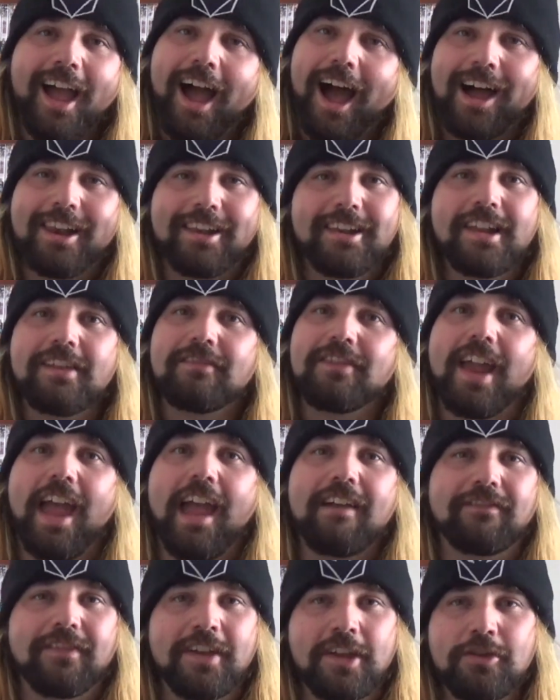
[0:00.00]
I didn't even
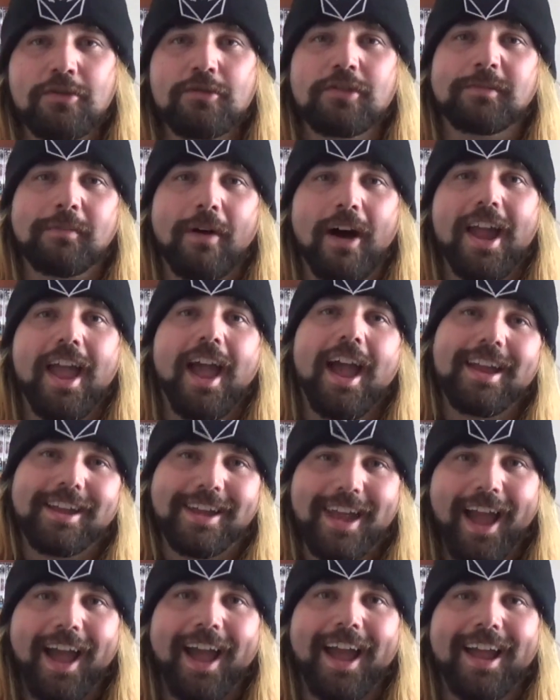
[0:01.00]
have to use my
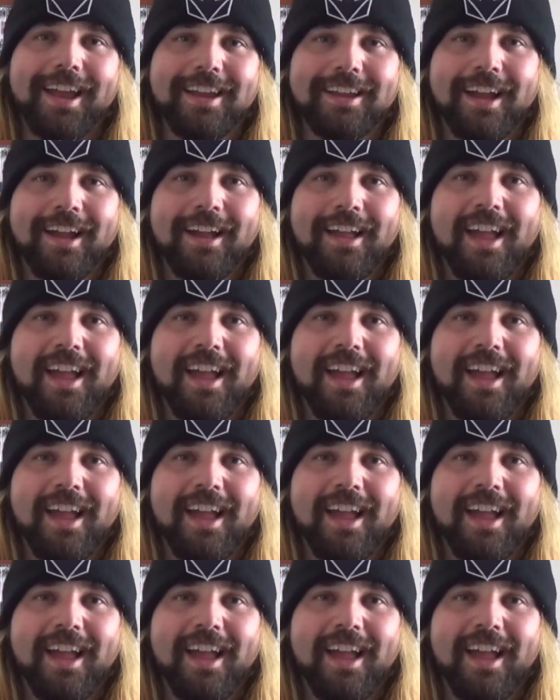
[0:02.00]
AK.